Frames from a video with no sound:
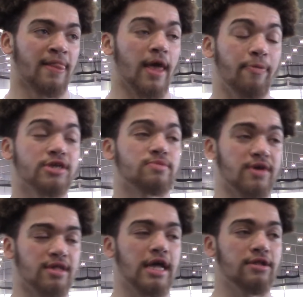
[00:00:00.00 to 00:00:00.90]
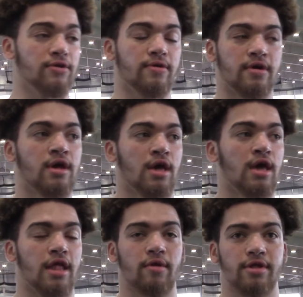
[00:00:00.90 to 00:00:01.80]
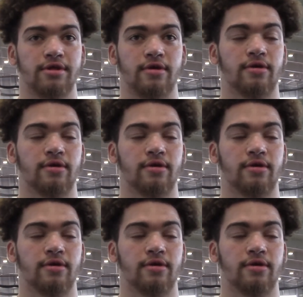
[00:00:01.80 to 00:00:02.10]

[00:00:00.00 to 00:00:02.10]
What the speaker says: They push me. They do. They really do.